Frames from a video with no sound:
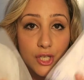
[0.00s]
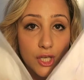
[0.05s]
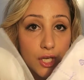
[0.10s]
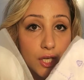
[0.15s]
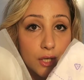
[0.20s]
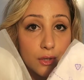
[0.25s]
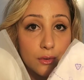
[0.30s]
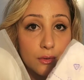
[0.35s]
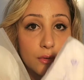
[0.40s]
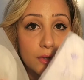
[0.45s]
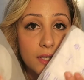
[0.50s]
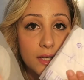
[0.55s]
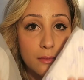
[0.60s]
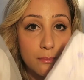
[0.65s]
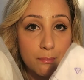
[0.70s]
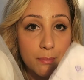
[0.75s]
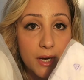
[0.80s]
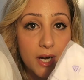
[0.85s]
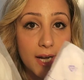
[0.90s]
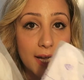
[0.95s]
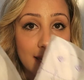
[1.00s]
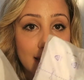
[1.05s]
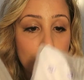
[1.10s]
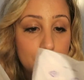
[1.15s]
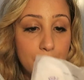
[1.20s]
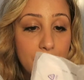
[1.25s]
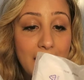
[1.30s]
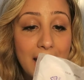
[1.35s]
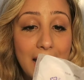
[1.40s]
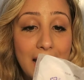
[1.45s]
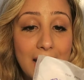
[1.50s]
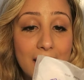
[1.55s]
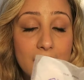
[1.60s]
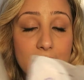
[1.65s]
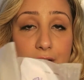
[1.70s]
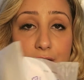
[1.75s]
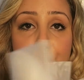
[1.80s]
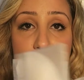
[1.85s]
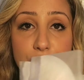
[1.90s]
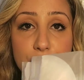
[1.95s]
Go and buy a pack.
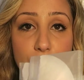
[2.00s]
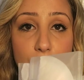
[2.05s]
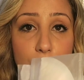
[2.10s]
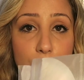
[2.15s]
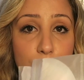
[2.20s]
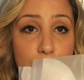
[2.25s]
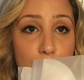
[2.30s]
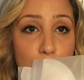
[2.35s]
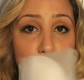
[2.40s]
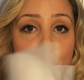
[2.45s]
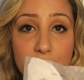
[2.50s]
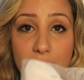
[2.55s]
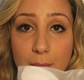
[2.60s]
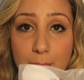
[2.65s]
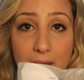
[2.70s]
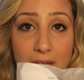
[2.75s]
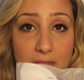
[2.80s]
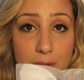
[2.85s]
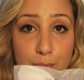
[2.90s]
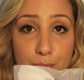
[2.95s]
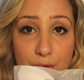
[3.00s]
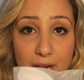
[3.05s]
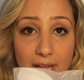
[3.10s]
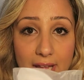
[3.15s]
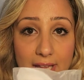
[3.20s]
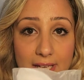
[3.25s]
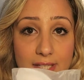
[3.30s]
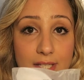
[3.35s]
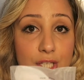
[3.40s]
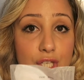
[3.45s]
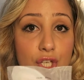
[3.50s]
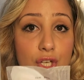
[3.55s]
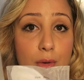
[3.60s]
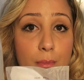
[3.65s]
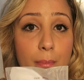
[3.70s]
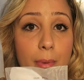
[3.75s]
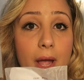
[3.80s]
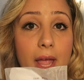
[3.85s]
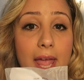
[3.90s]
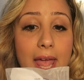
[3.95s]
Don't worry about the brand. You can
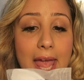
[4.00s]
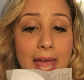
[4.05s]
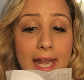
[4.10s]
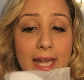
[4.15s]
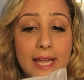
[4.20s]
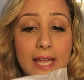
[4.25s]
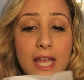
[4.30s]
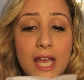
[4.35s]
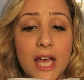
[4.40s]
buy any.